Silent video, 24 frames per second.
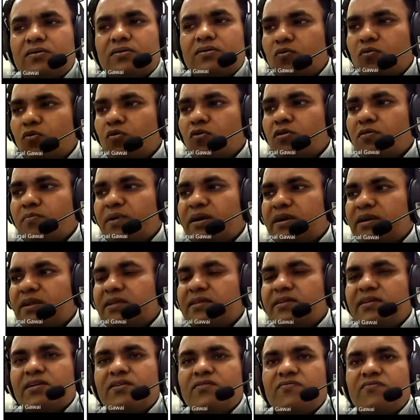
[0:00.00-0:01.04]
core
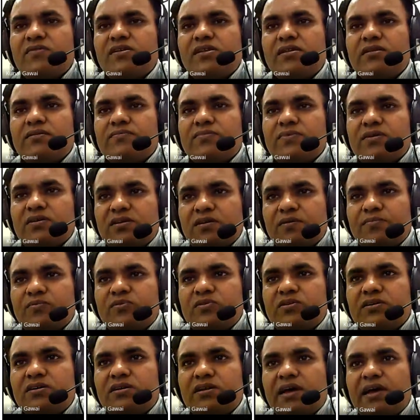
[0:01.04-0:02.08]
material will
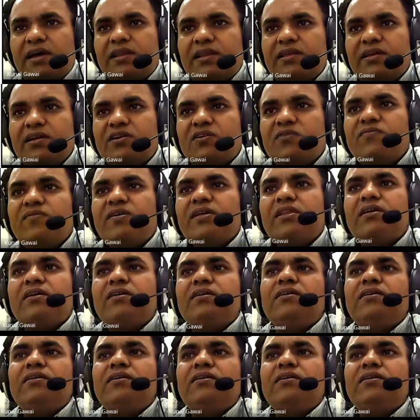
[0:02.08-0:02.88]
rupture and it will